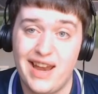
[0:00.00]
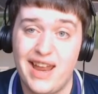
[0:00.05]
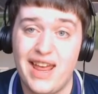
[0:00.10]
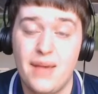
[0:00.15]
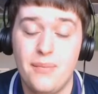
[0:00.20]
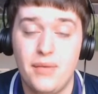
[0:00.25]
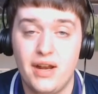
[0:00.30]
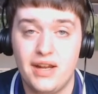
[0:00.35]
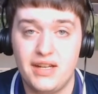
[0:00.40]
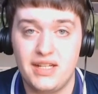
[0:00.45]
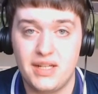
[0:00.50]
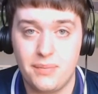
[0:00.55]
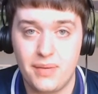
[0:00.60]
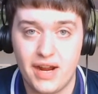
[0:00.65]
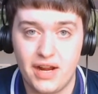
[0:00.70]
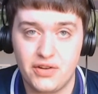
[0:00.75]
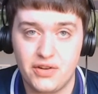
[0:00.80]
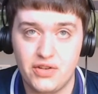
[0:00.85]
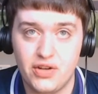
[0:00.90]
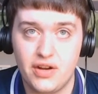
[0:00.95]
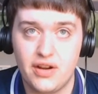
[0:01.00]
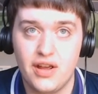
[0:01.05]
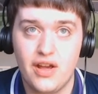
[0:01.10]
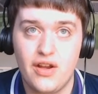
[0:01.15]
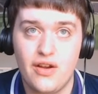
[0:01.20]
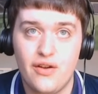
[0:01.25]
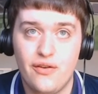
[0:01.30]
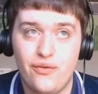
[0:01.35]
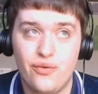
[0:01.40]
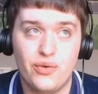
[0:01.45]
an imminent departure
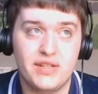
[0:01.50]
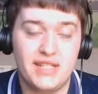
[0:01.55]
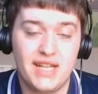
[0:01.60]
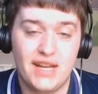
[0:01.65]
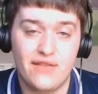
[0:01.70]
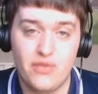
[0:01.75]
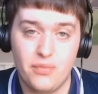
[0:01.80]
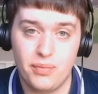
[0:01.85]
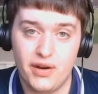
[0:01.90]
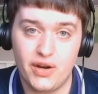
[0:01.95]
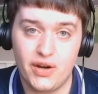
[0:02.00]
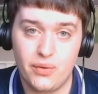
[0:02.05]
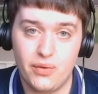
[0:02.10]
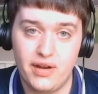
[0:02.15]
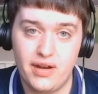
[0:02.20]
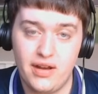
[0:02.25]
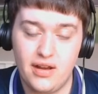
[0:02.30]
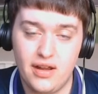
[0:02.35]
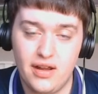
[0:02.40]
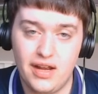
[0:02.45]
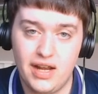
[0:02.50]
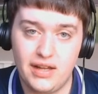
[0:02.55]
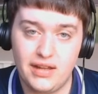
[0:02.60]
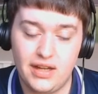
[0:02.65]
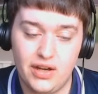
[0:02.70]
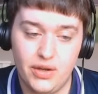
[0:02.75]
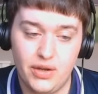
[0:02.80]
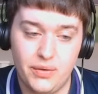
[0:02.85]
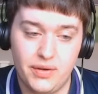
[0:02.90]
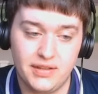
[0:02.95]
for Steven Bergwijn uh,
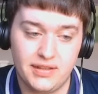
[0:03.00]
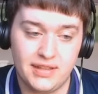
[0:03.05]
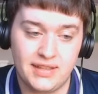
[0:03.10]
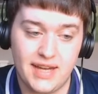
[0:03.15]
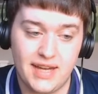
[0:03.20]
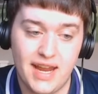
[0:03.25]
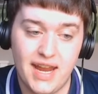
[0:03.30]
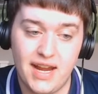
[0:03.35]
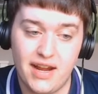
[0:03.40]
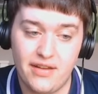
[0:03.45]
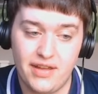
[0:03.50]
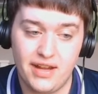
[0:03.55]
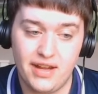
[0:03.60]
that Lucas is staying.